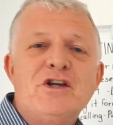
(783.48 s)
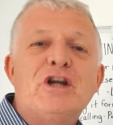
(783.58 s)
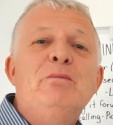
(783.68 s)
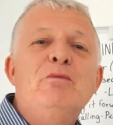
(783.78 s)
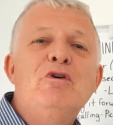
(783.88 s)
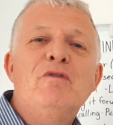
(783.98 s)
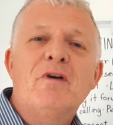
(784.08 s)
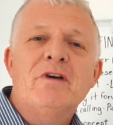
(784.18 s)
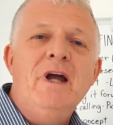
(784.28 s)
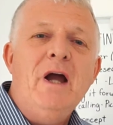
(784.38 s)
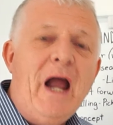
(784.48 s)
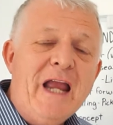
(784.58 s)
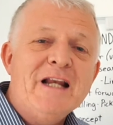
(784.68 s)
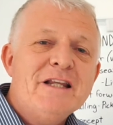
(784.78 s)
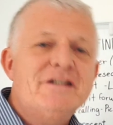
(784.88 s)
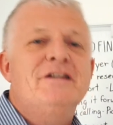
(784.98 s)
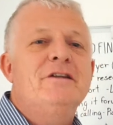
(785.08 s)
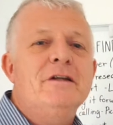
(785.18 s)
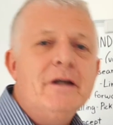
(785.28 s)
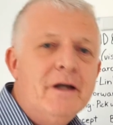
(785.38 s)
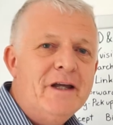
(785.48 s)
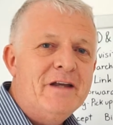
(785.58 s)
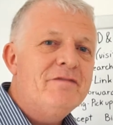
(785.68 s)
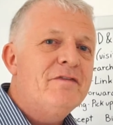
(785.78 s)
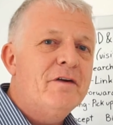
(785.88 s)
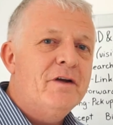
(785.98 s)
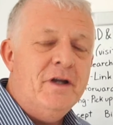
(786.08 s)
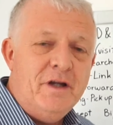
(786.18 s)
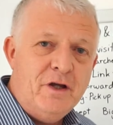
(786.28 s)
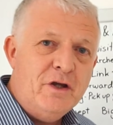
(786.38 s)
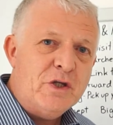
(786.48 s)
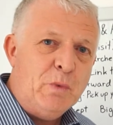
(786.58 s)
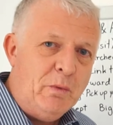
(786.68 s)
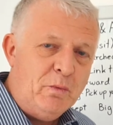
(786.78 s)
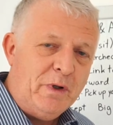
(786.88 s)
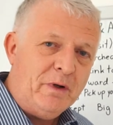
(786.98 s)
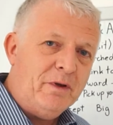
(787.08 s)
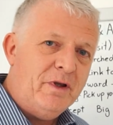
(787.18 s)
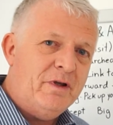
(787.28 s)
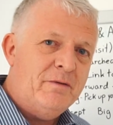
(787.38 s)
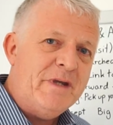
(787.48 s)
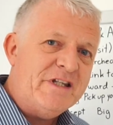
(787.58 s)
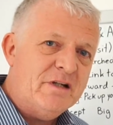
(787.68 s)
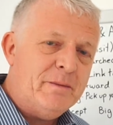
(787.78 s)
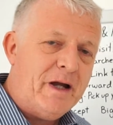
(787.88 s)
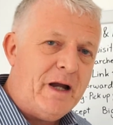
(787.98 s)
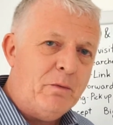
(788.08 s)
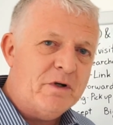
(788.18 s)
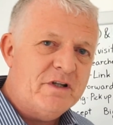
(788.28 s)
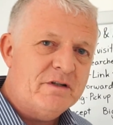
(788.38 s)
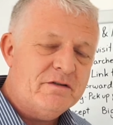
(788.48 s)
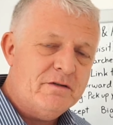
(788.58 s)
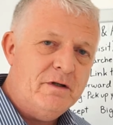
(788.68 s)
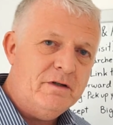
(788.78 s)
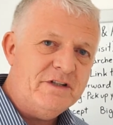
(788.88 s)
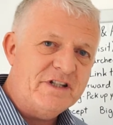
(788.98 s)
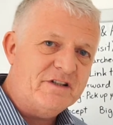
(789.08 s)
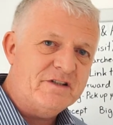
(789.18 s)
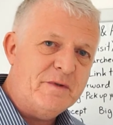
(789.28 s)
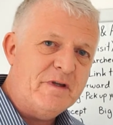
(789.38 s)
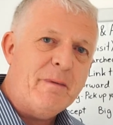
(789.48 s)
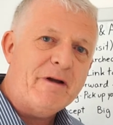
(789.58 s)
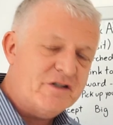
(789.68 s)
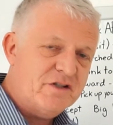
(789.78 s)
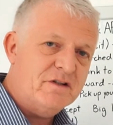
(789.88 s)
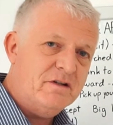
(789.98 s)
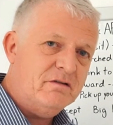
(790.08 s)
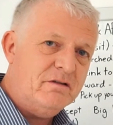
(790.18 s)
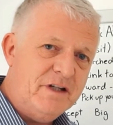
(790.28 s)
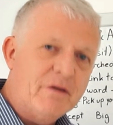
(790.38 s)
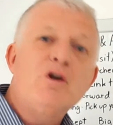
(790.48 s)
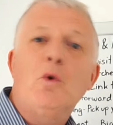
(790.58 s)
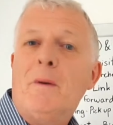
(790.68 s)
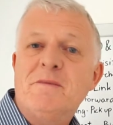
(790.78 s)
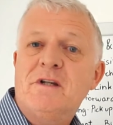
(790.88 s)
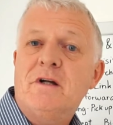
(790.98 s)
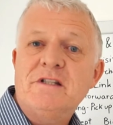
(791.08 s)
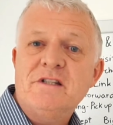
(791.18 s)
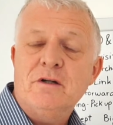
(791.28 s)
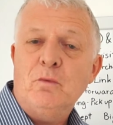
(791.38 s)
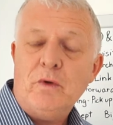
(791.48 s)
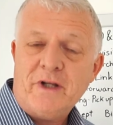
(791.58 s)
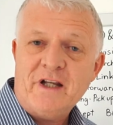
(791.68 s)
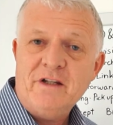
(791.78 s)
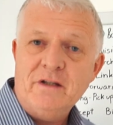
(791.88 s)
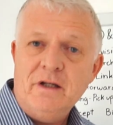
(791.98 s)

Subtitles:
you can move on. Hey, listen, if you want, we'll meet up. I want to discuss with you about your website, what I can